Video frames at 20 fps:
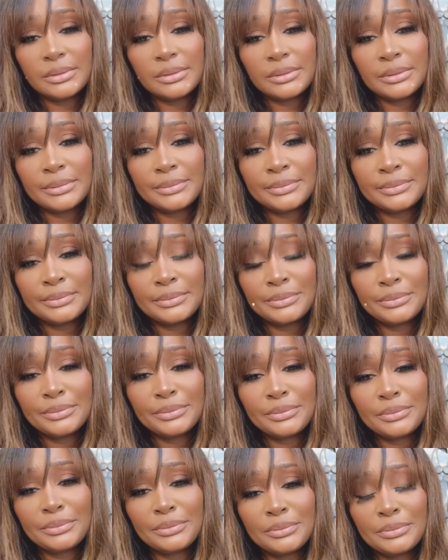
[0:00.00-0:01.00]

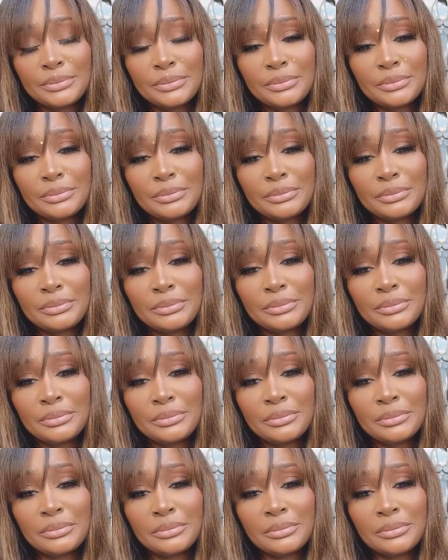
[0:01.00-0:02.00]
[no speech]